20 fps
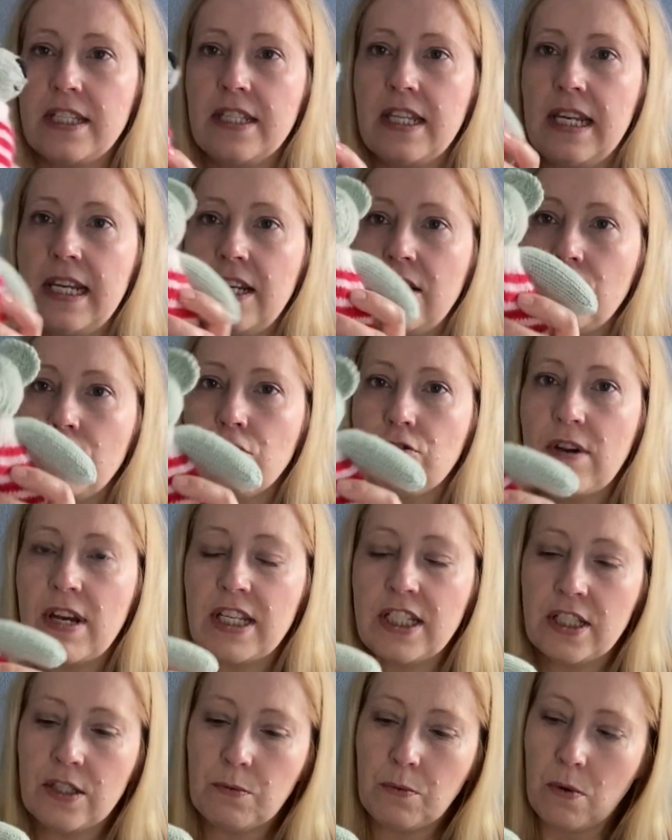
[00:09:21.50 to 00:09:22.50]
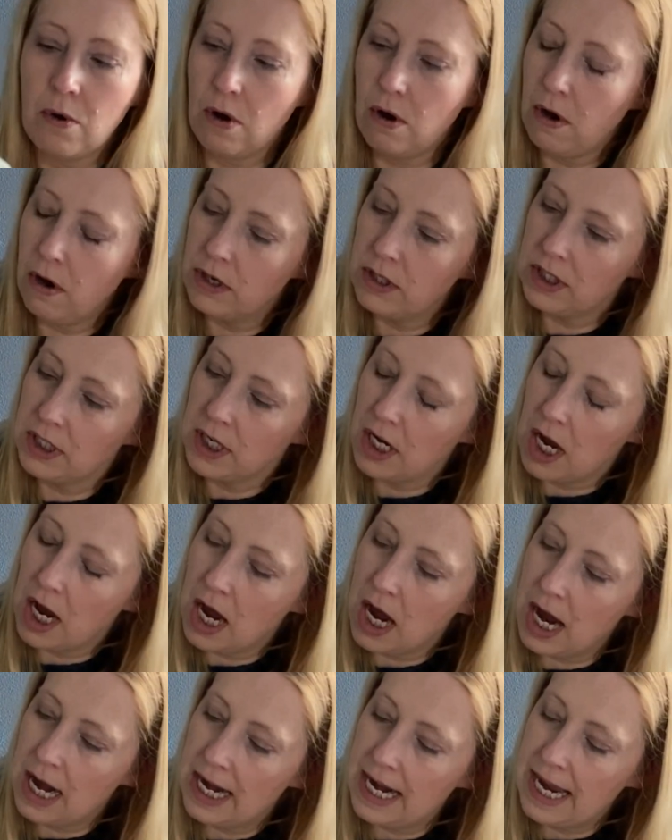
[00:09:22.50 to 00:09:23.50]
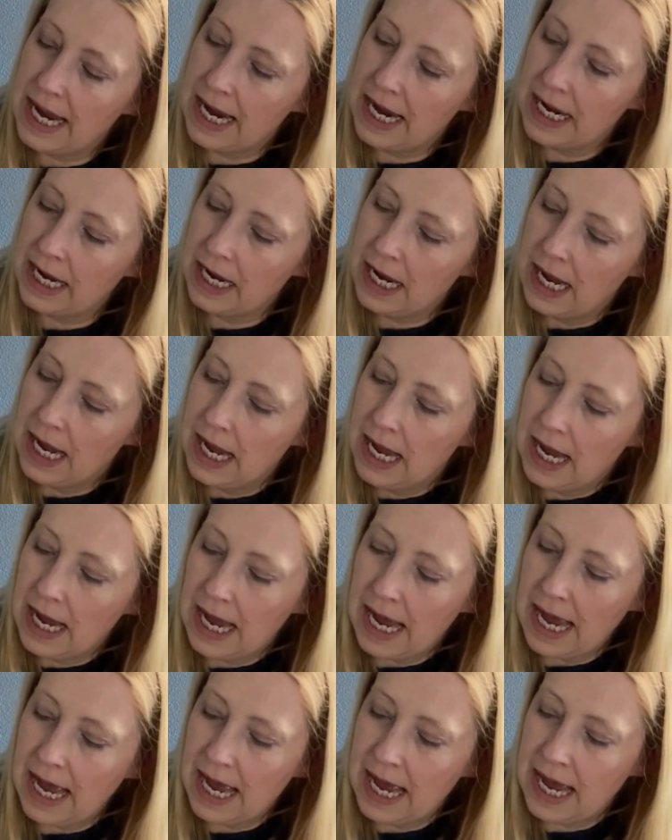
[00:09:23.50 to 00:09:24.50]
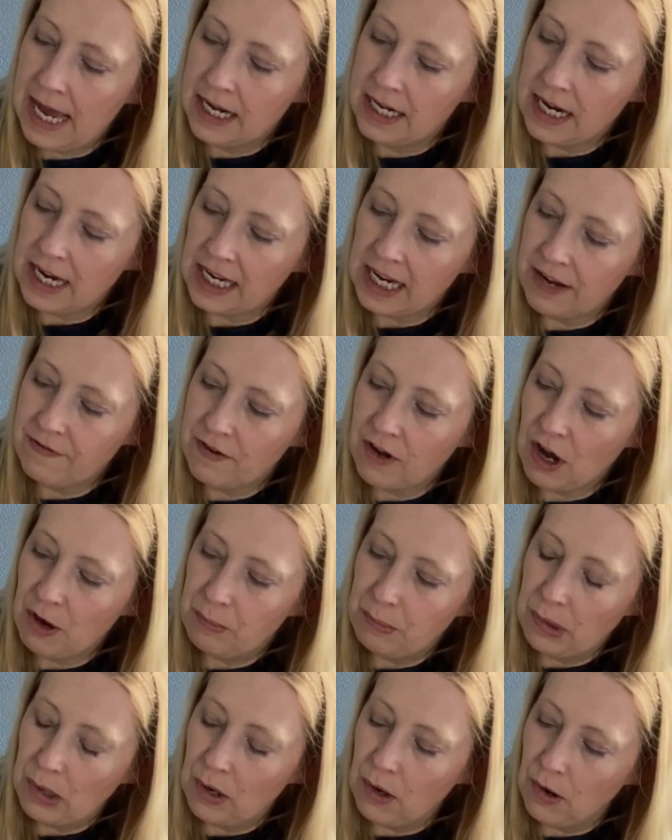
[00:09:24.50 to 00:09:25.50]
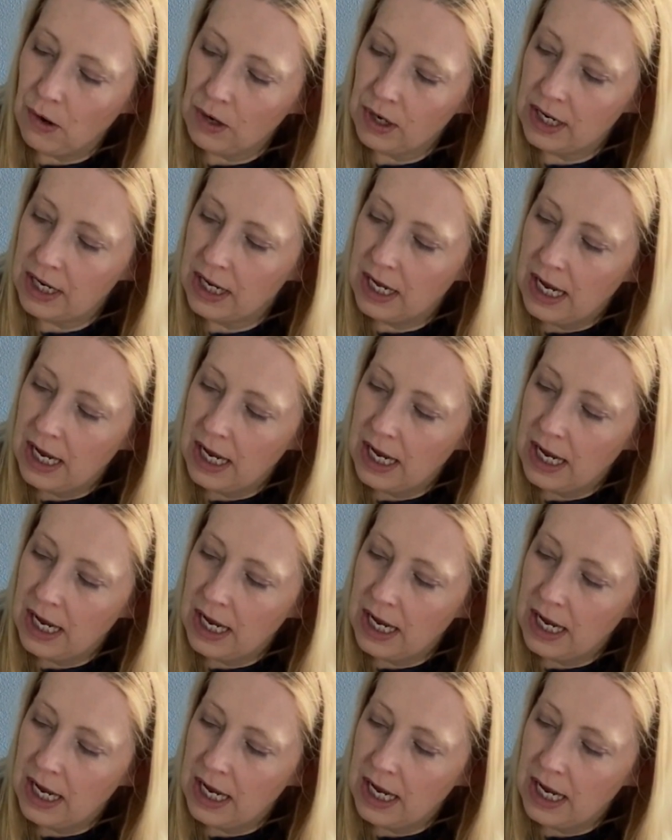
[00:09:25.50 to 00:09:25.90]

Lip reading: The little dress was curling and I gave it a block.